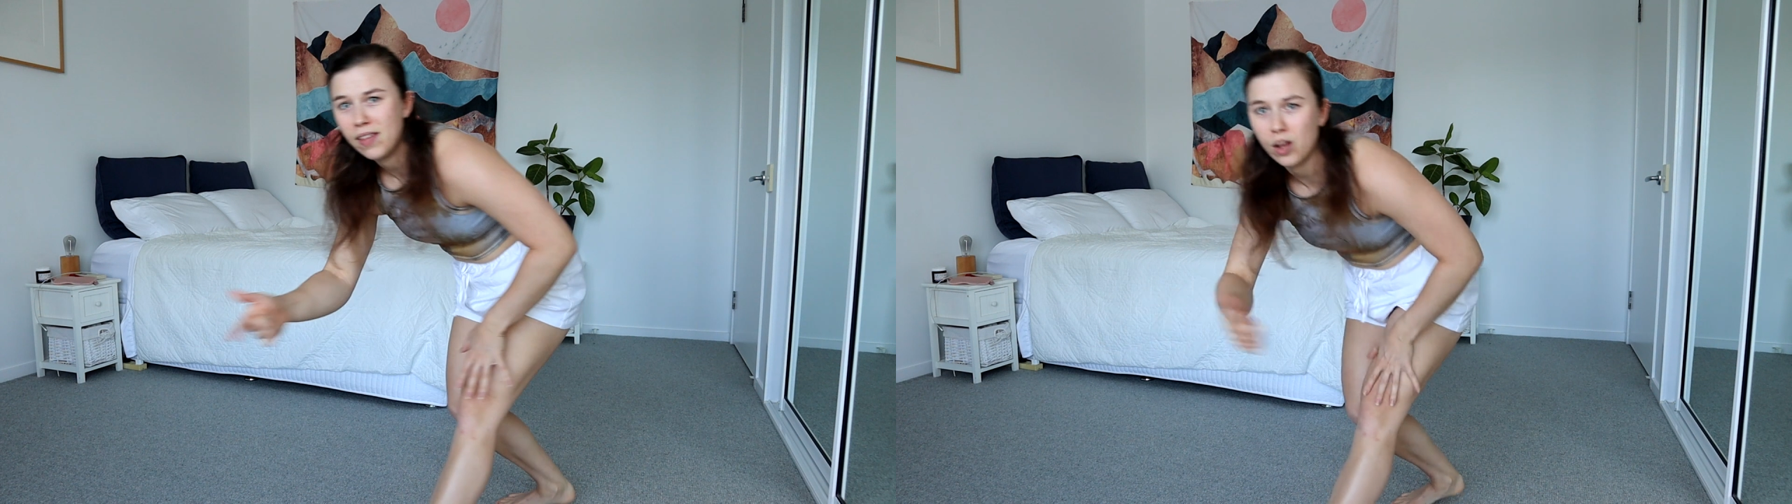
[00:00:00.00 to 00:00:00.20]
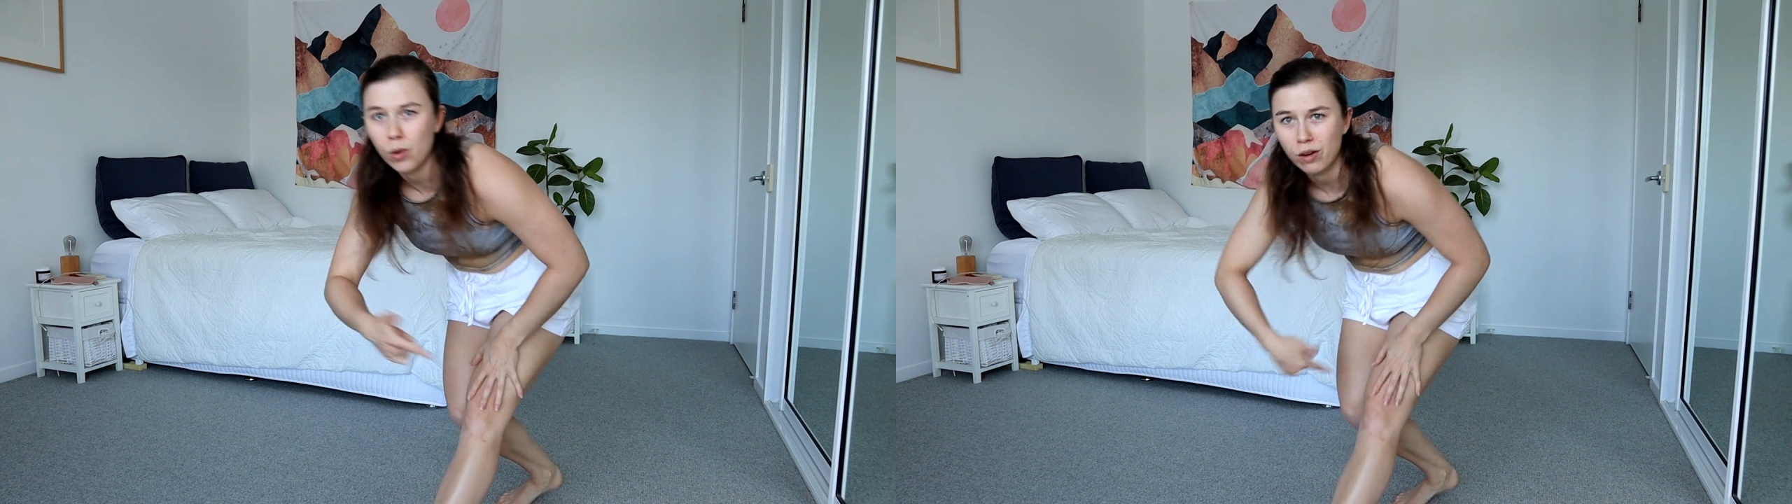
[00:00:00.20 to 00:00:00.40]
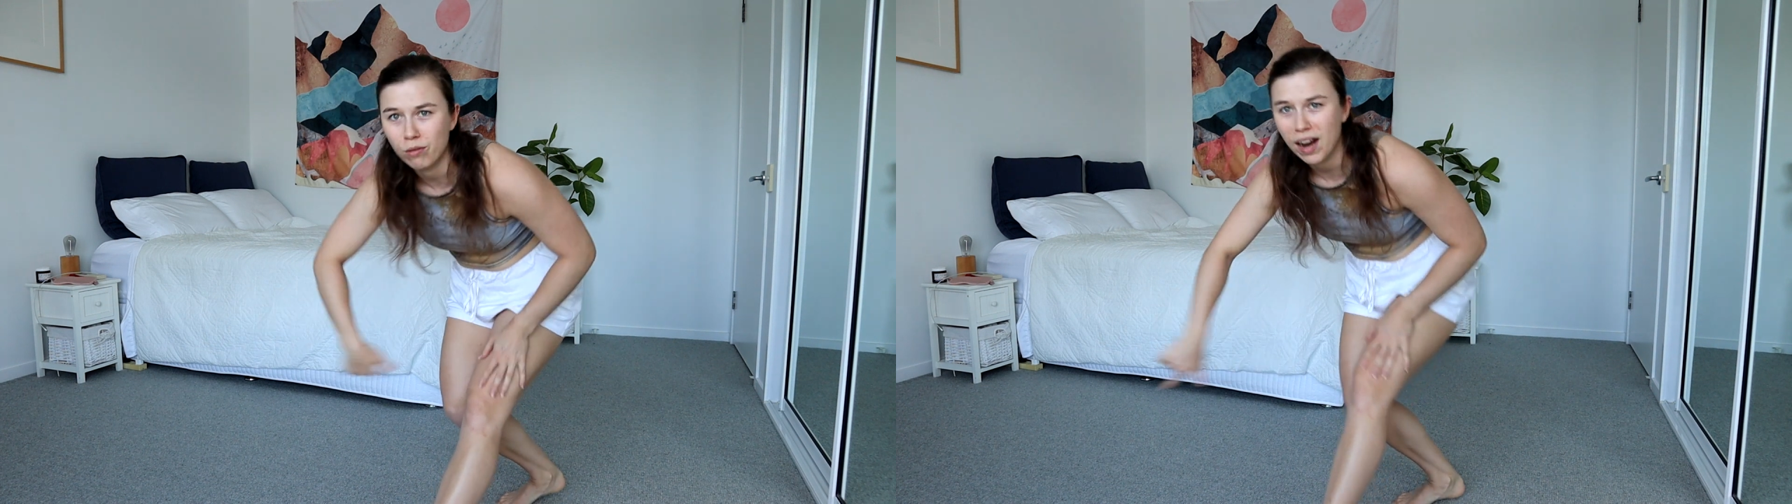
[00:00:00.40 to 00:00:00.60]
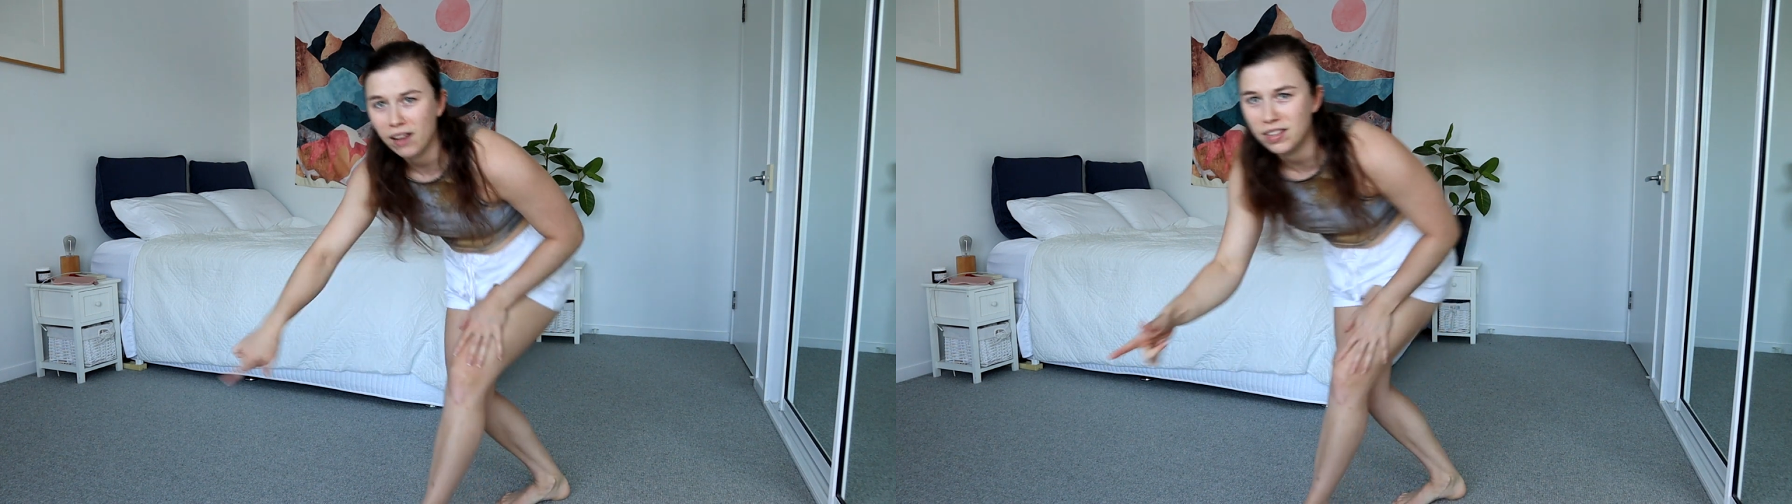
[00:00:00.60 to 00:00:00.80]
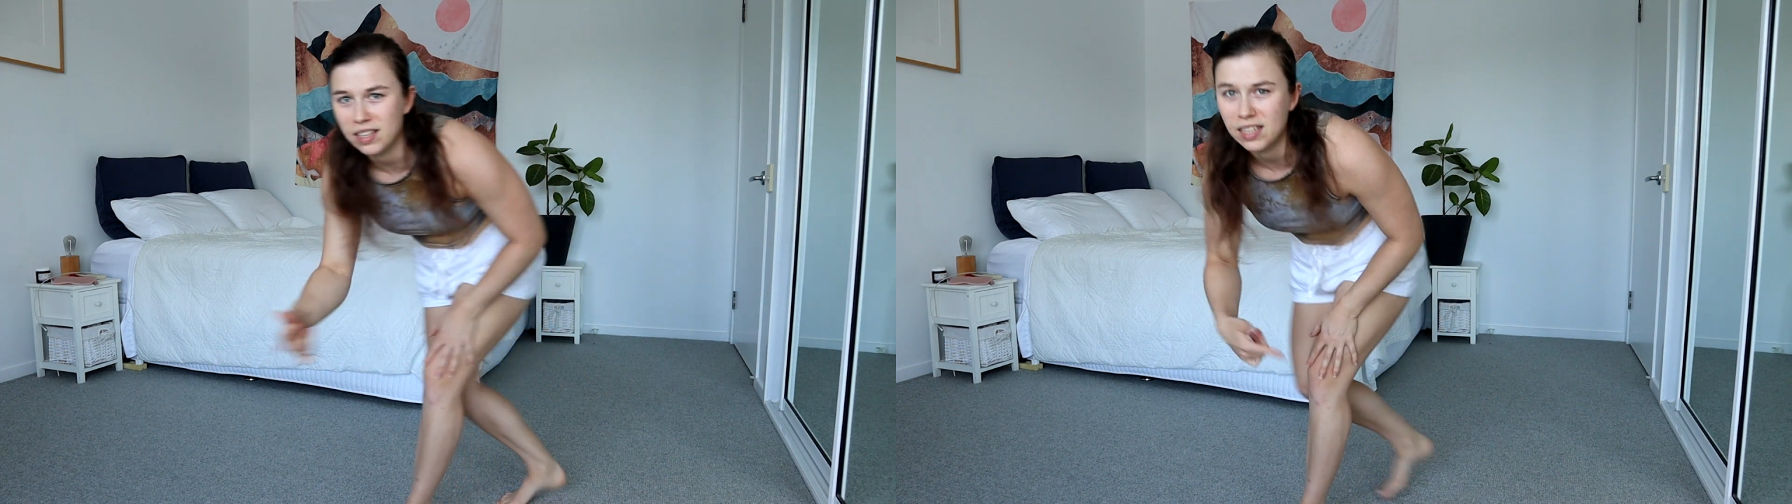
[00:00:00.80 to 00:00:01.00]
and they're going
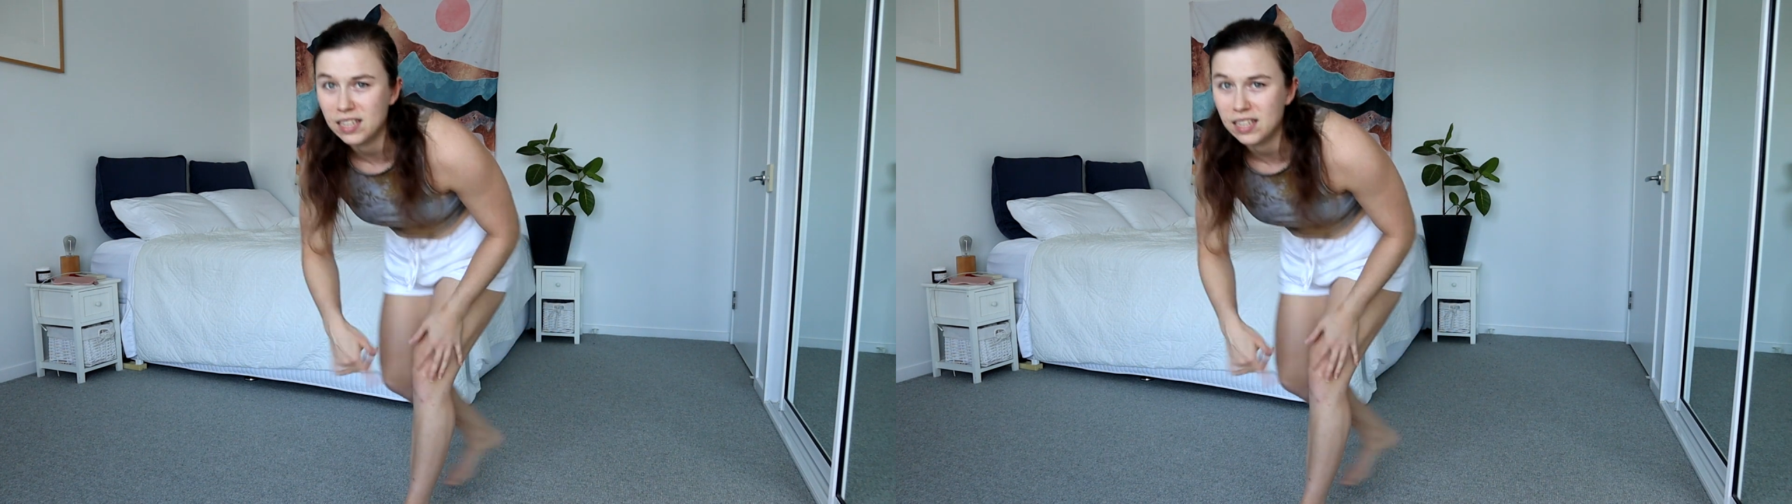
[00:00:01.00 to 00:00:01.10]
round in